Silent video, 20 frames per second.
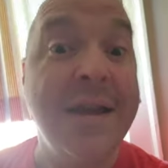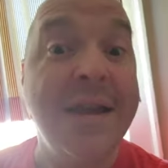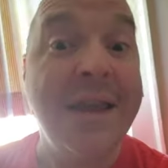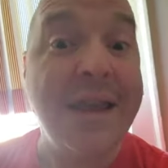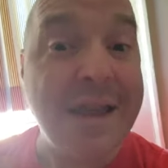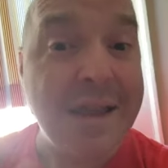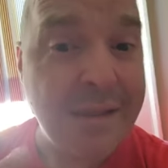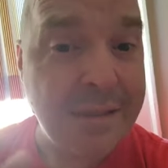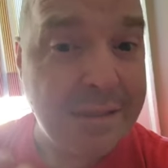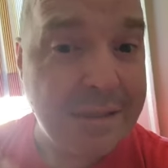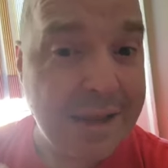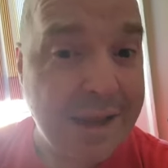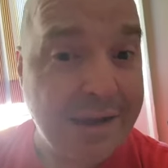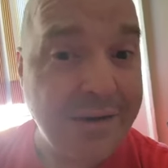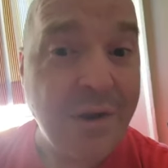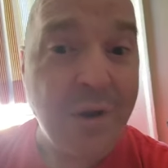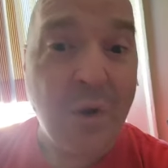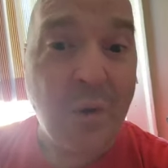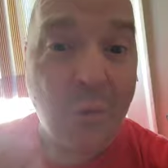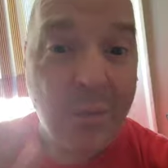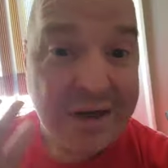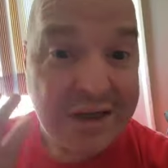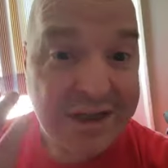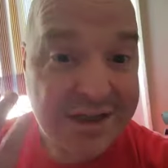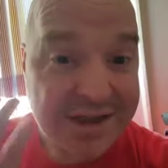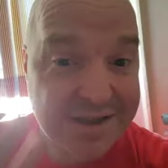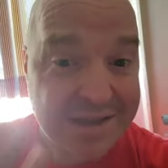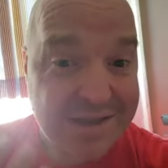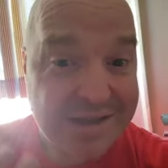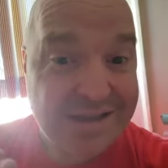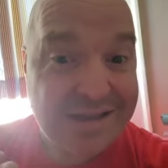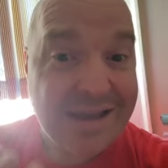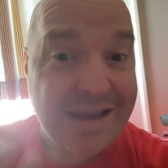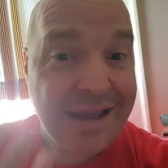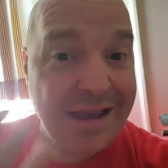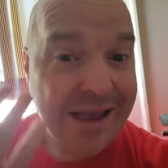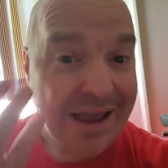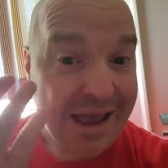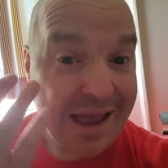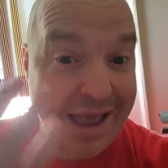in that we see
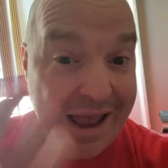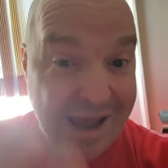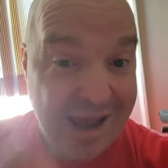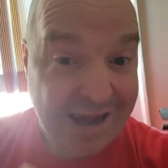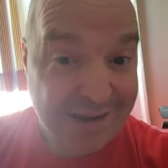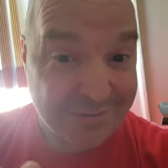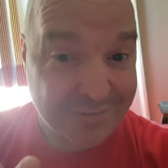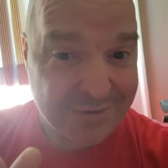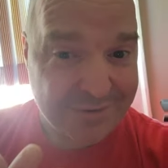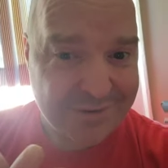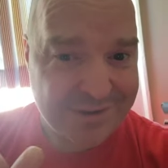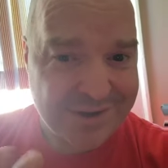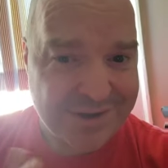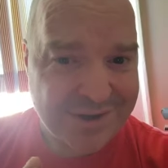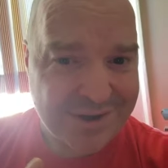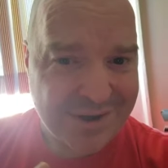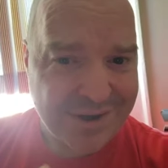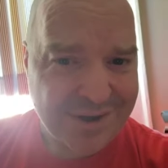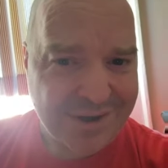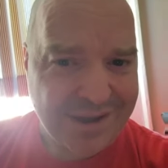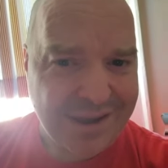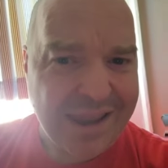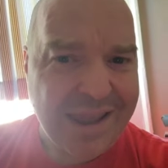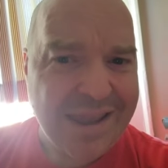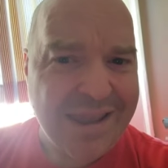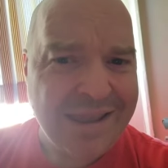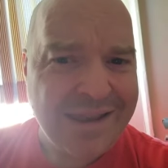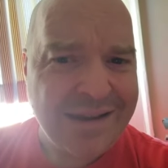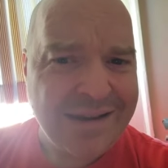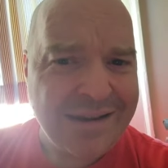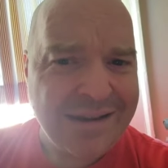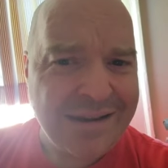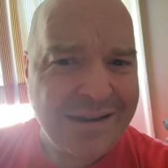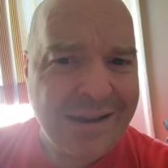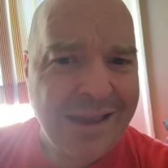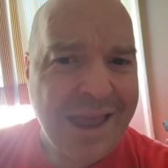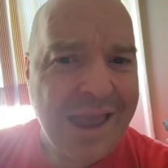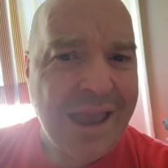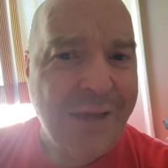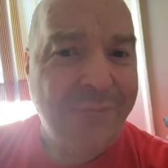animals in
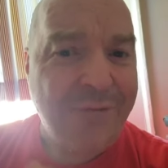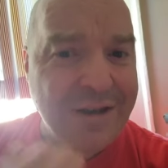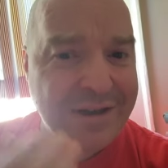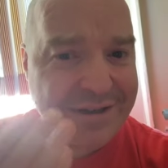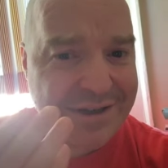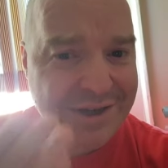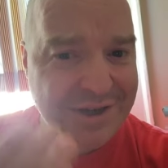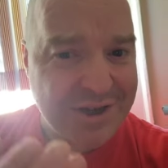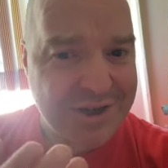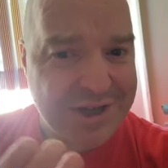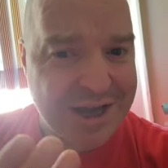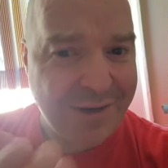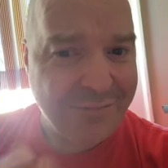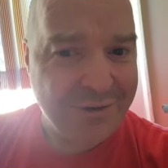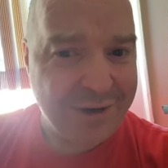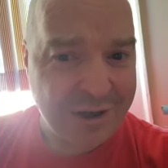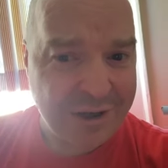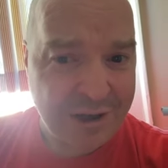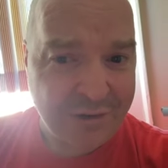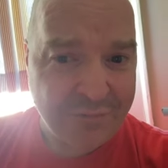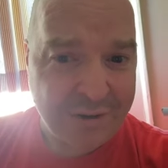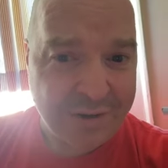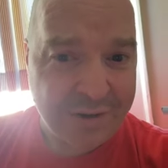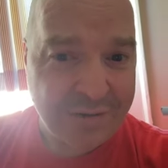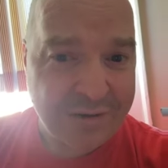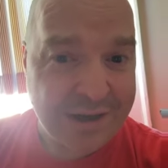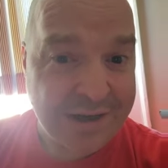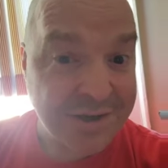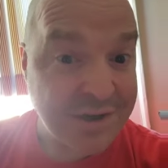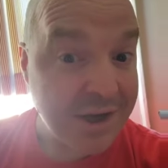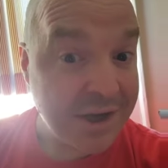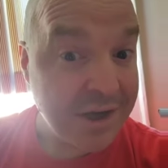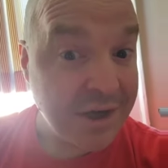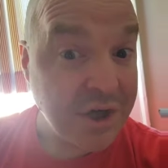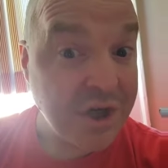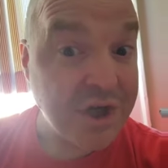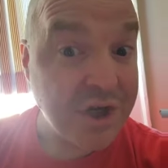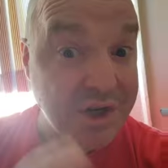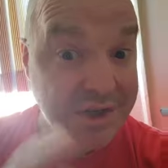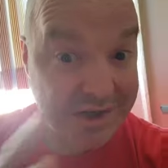a fictitious African country known as
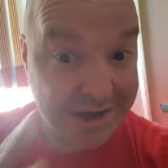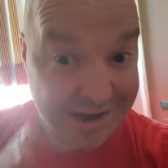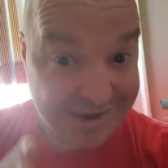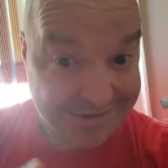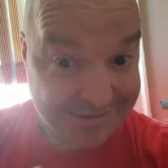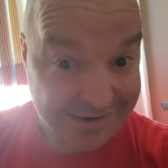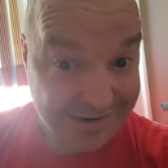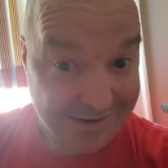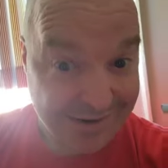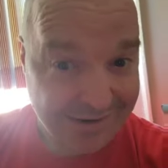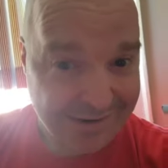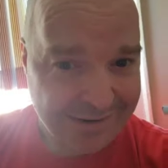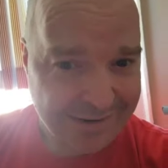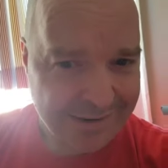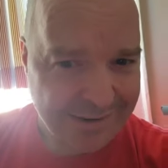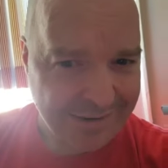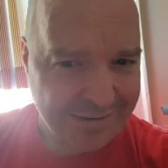Jidada.